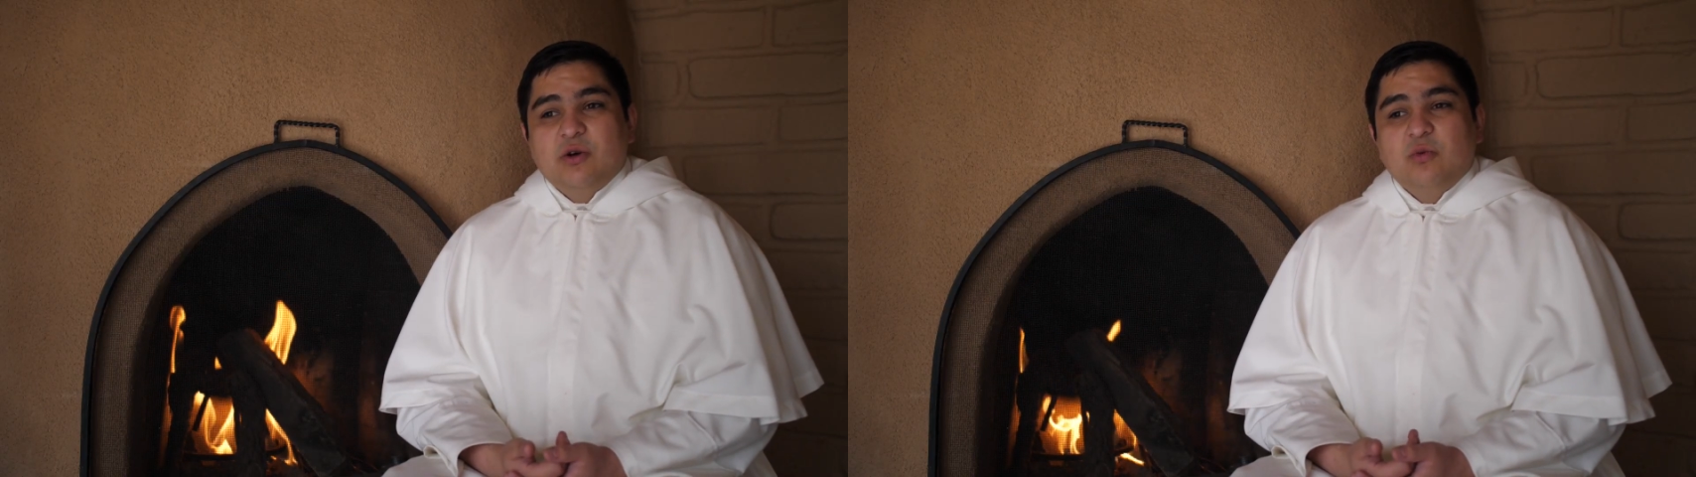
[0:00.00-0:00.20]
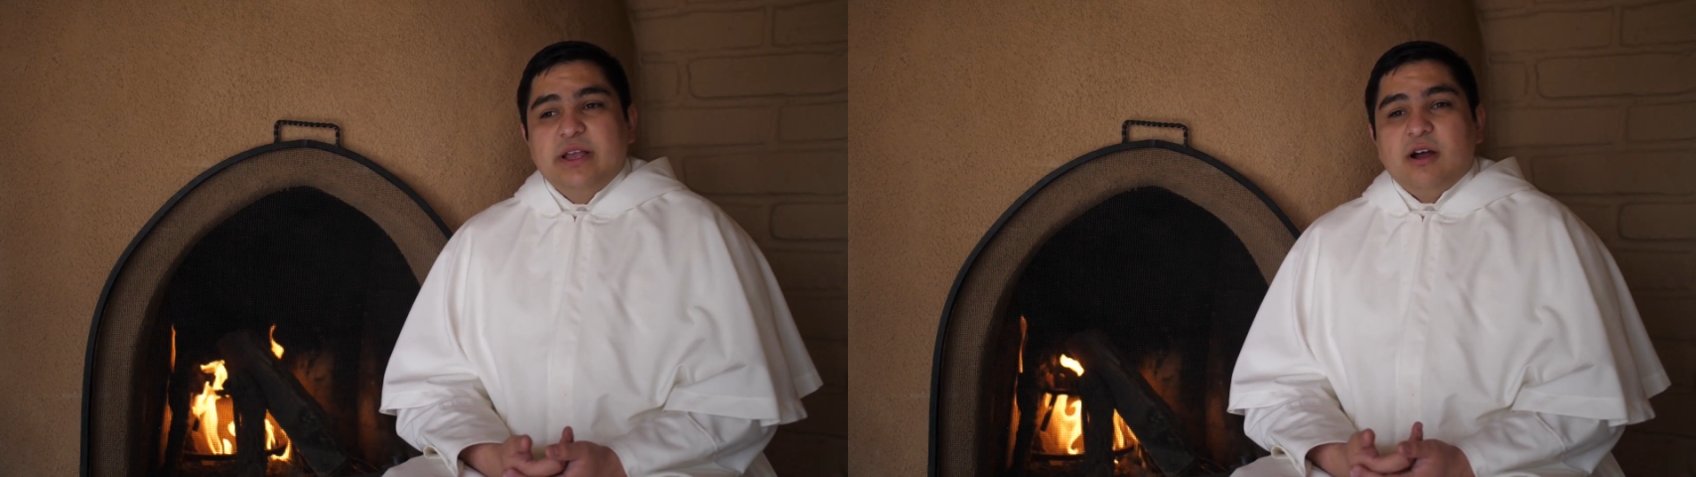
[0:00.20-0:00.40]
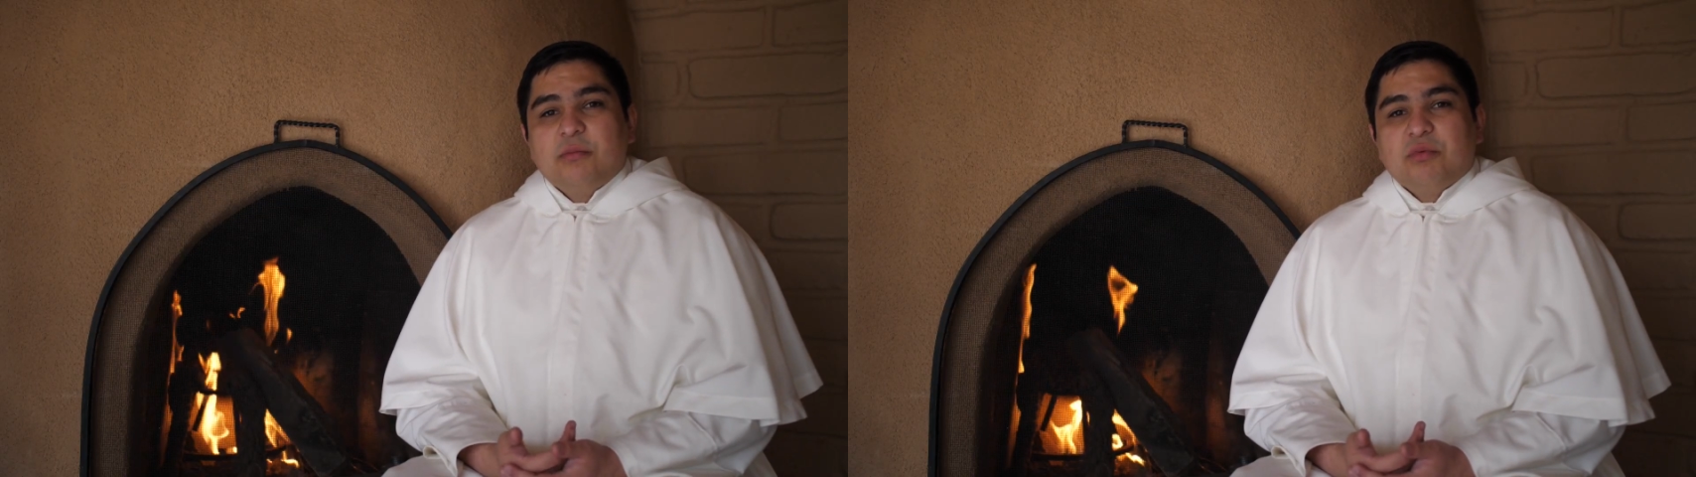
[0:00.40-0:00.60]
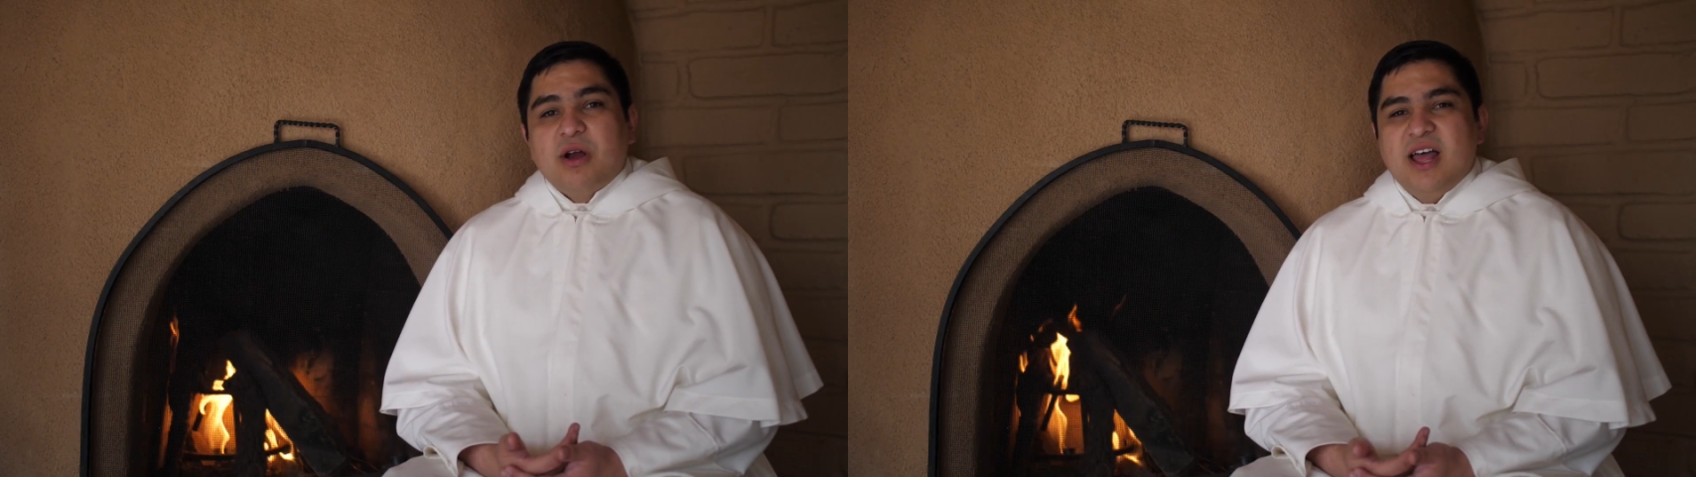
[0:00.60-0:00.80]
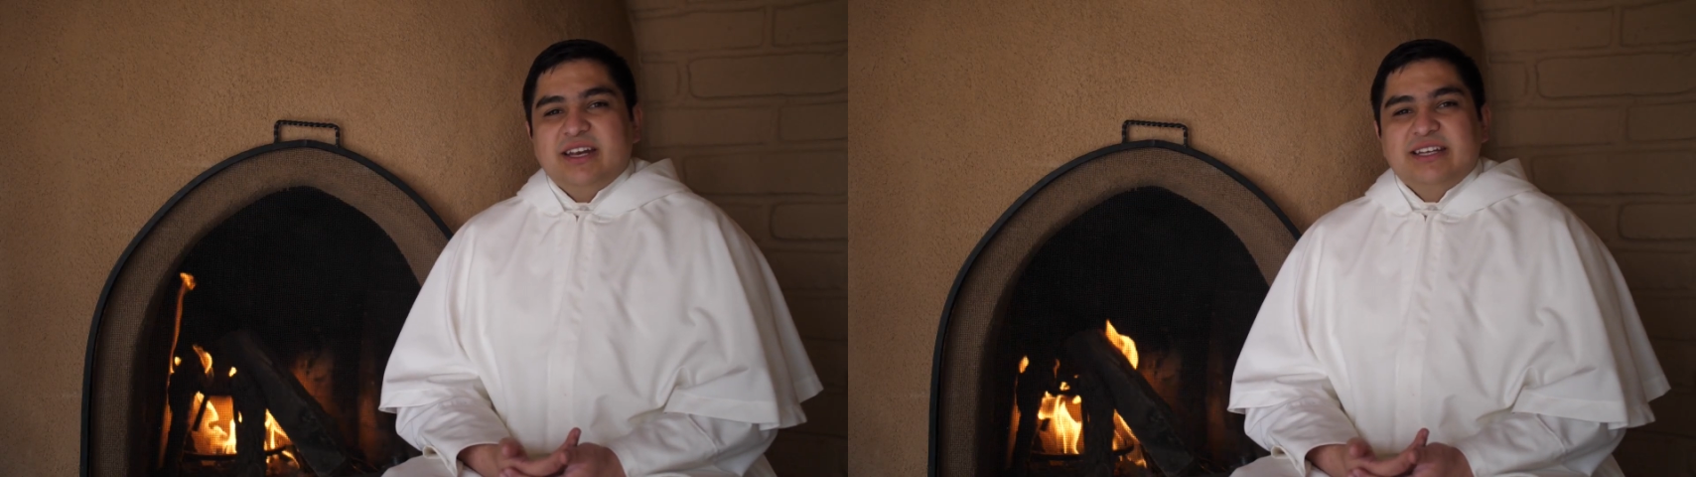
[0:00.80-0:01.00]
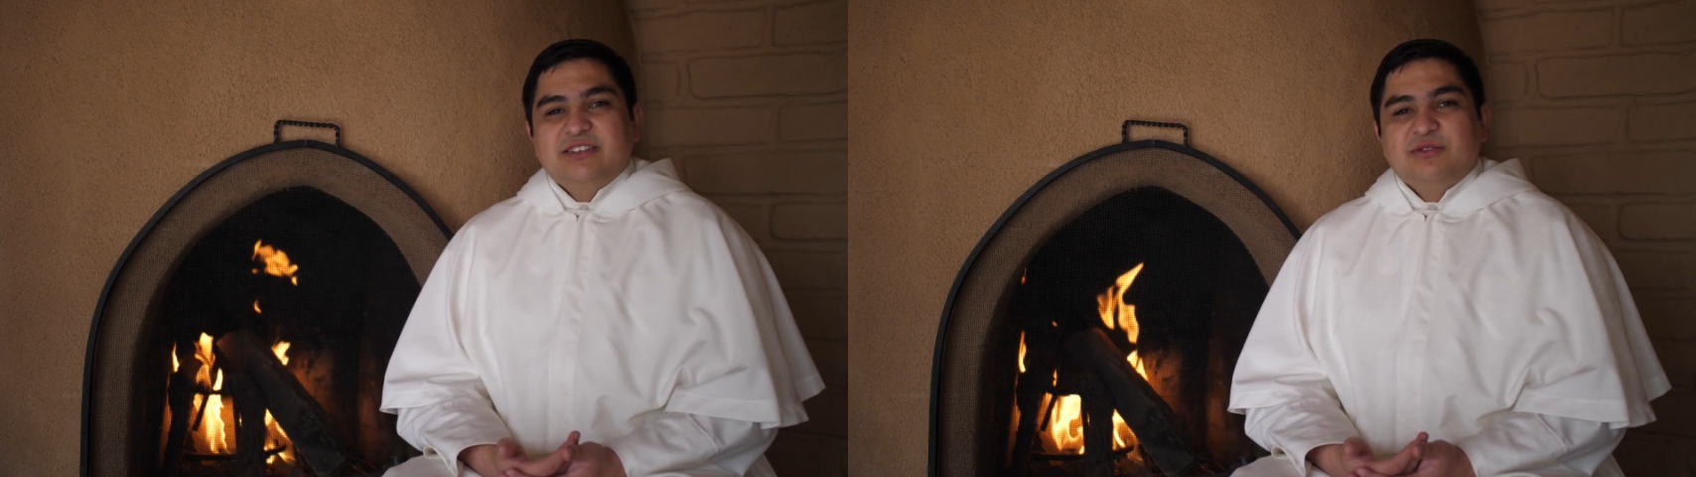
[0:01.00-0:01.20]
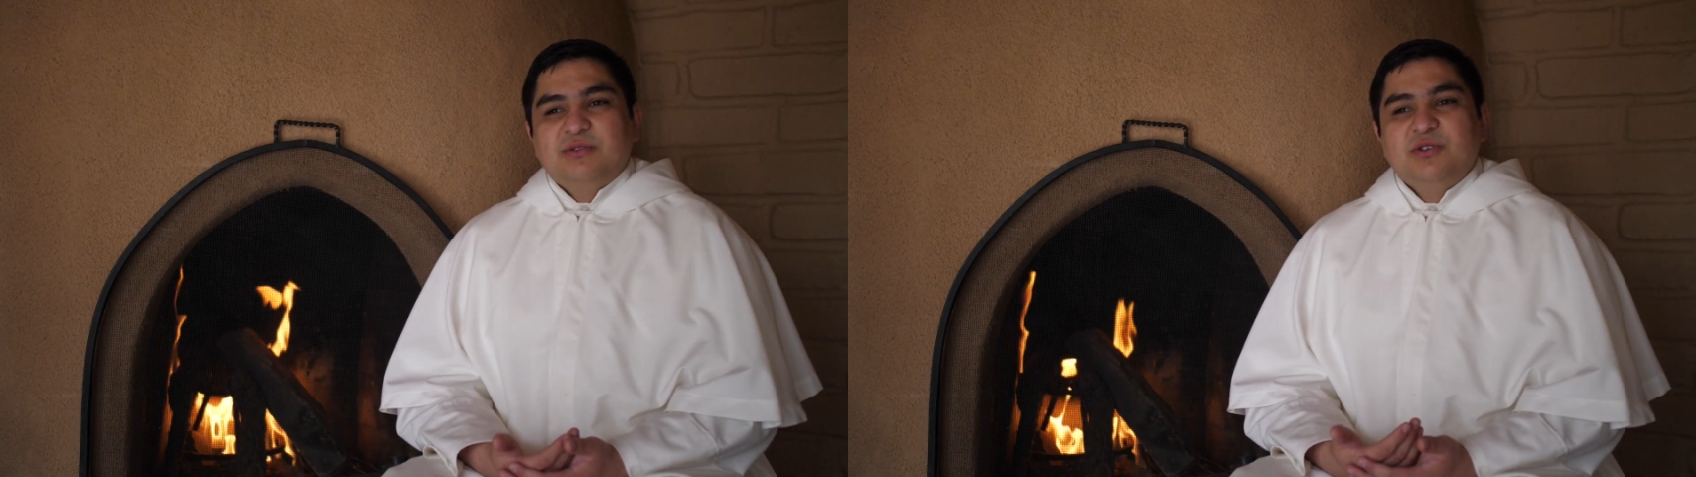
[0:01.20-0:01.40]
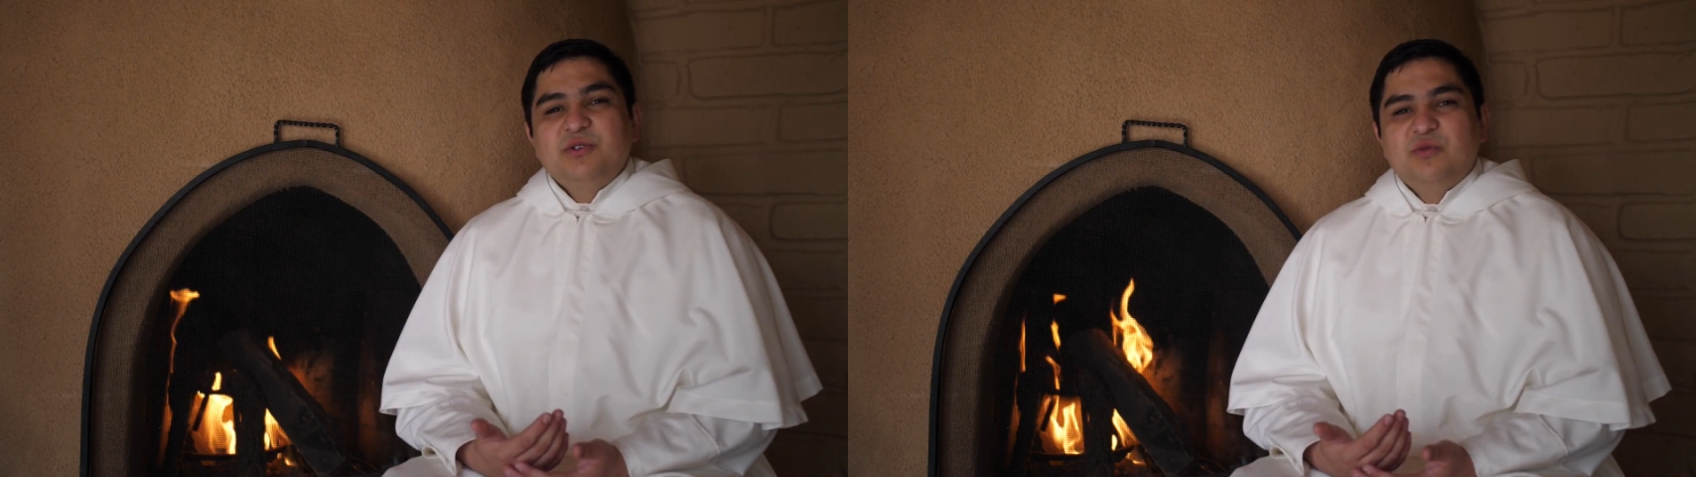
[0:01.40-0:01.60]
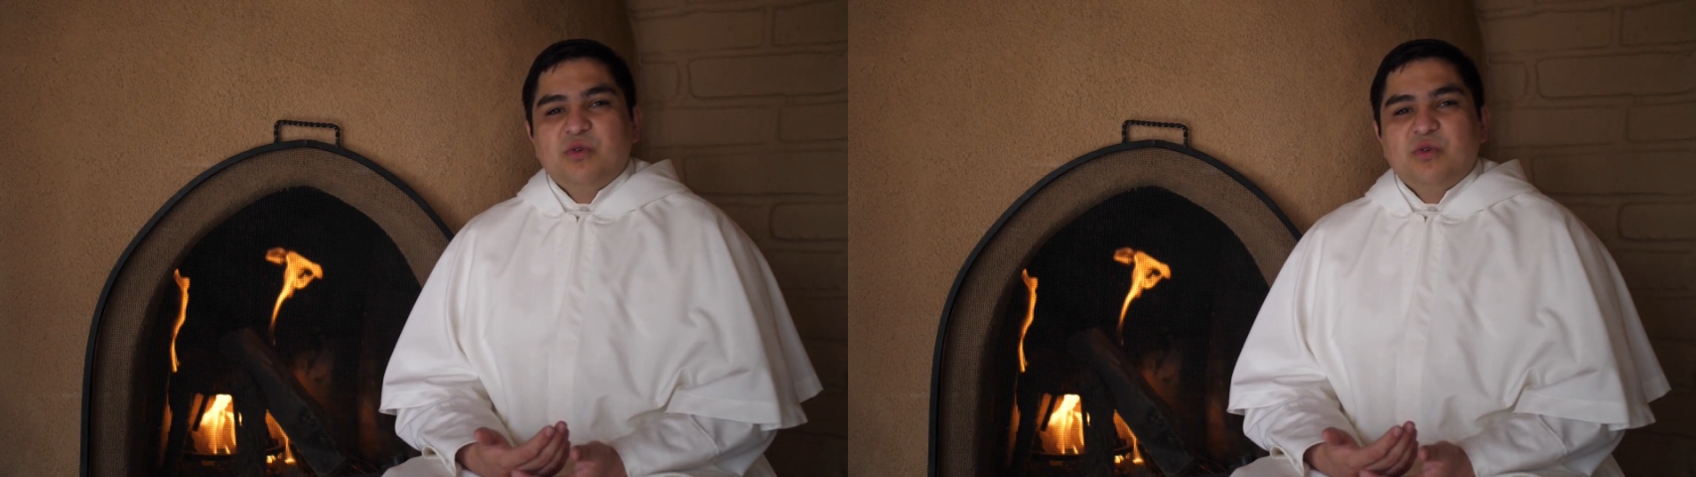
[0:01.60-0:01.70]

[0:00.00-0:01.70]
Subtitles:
we are brought into a new